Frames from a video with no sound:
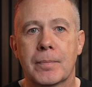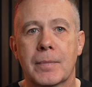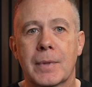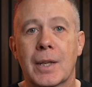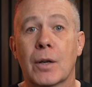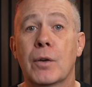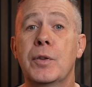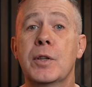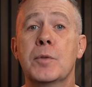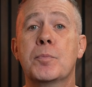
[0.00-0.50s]

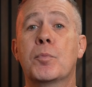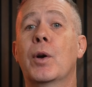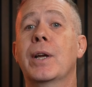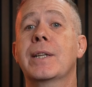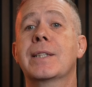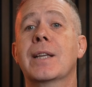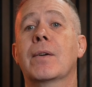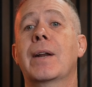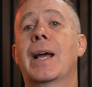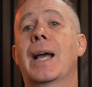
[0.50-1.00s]
Now, if this
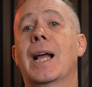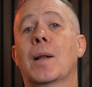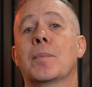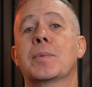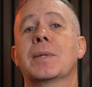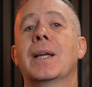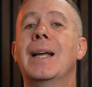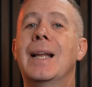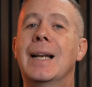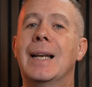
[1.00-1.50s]
breakdown
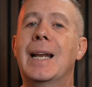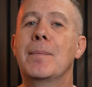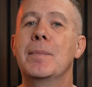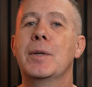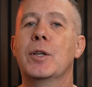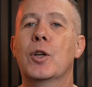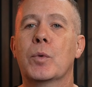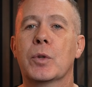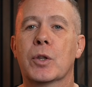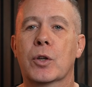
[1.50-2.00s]
helps, let me
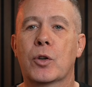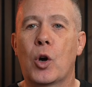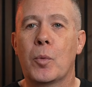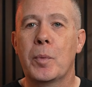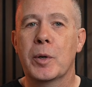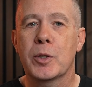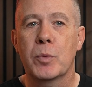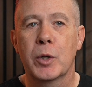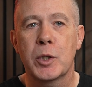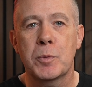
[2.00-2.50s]
know in the
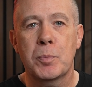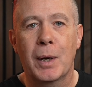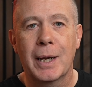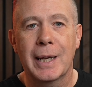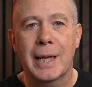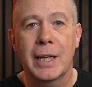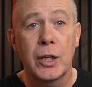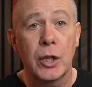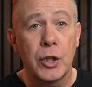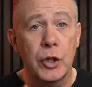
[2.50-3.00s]
comments which
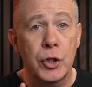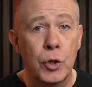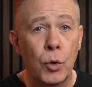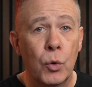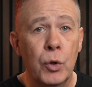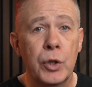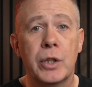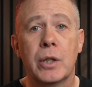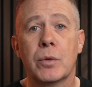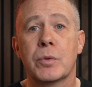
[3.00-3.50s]
plugin
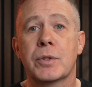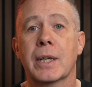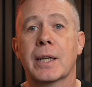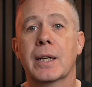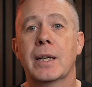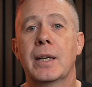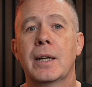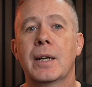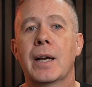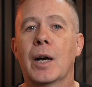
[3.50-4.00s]
you're
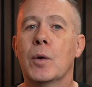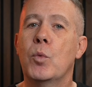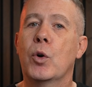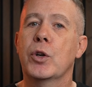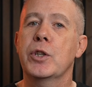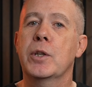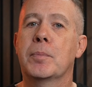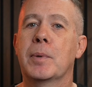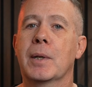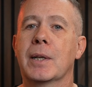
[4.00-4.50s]
using and
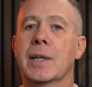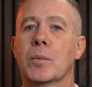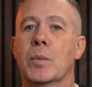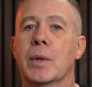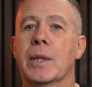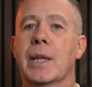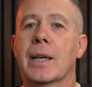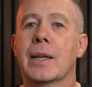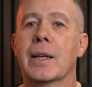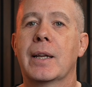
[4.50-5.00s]
what you're building
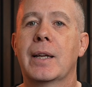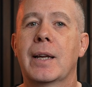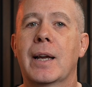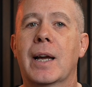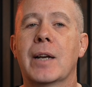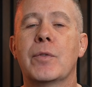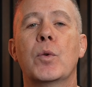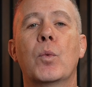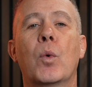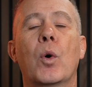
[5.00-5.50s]
with it.
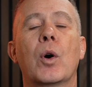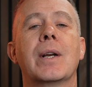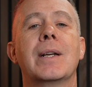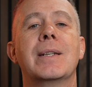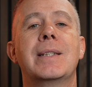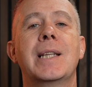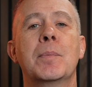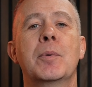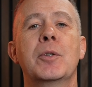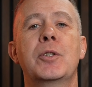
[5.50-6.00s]
And if you want
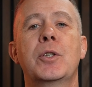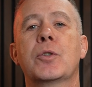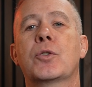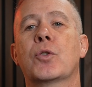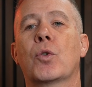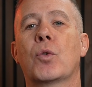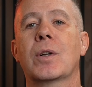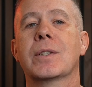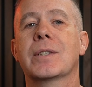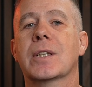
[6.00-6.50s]
deeper
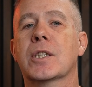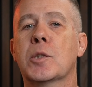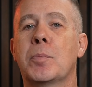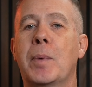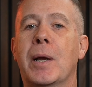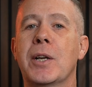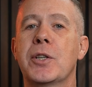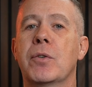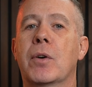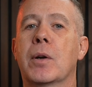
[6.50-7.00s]
tutorials,
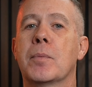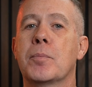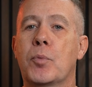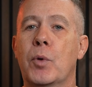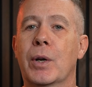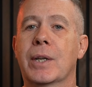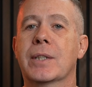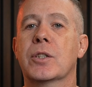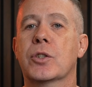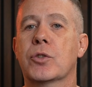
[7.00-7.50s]
especially on
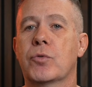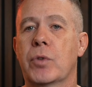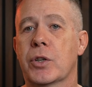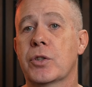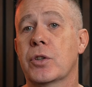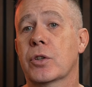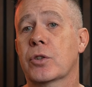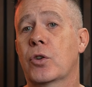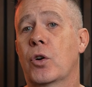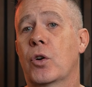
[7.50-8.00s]
bricks and
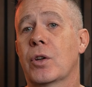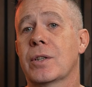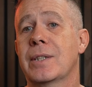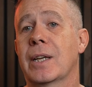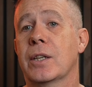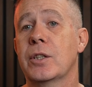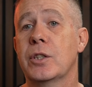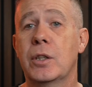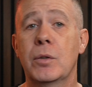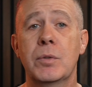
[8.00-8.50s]
structured
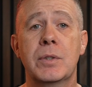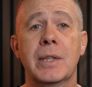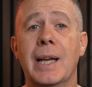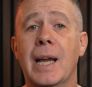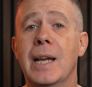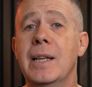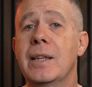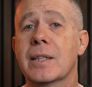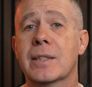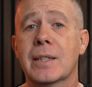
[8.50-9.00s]
content using
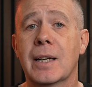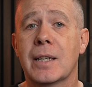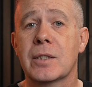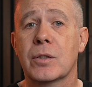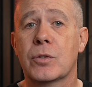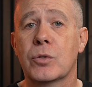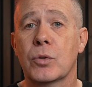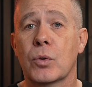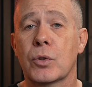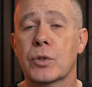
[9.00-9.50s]
any of these kinds
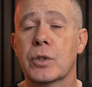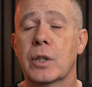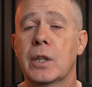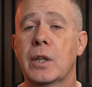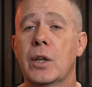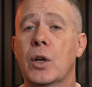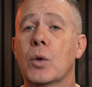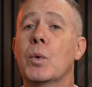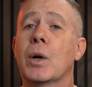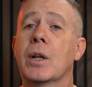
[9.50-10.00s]
of tools,
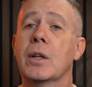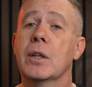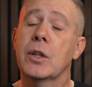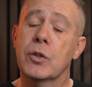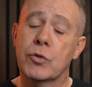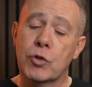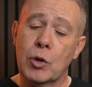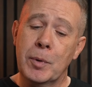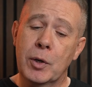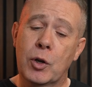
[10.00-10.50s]
well,
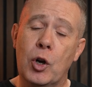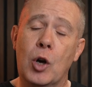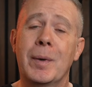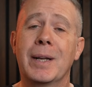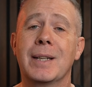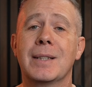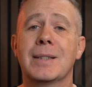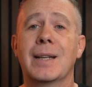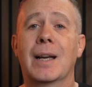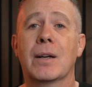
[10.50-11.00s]
drop a
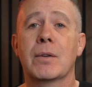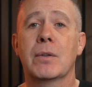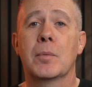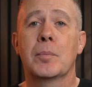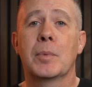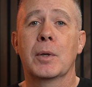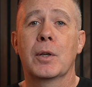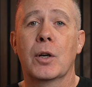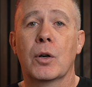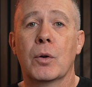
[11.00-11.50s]
comment down
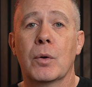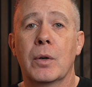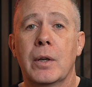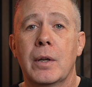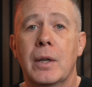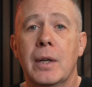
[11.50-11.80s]
below.